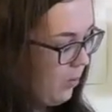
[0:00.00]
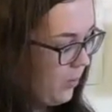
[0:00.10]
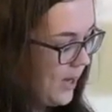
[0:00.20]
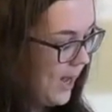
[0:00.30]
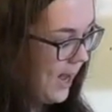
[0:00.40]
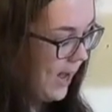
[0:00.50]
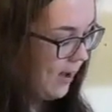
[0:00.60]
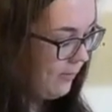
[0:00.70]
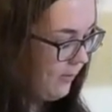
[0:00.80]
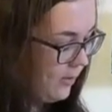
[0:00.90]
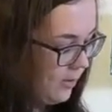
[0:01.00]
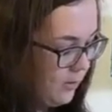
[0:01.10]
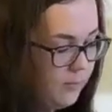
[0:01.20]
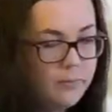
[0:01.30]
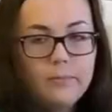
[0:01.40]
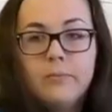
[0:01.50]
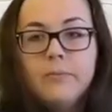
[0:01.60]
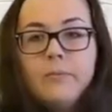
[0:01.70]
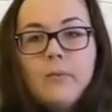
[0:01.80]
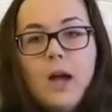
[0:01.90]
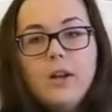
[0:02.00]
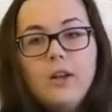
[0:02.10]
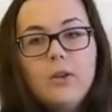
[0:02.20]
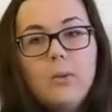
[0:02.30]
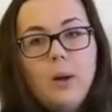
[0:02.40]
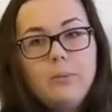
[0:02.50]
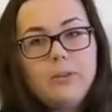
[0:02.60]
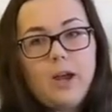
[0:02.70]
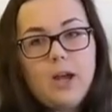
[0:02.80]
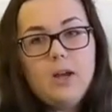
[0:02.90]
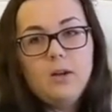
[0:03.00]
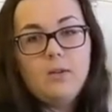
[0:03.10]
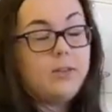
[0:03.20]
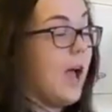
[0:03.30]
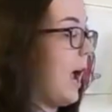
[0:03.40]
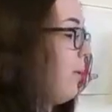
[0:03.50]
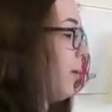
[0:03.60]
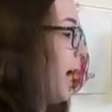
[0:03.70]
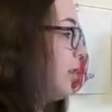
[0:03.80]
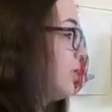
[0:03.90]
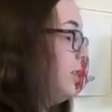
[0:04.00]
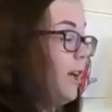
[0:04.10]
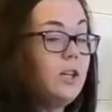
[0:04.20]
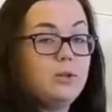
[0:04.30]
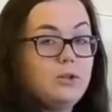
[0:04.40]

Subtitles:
we have another website that I would actually like you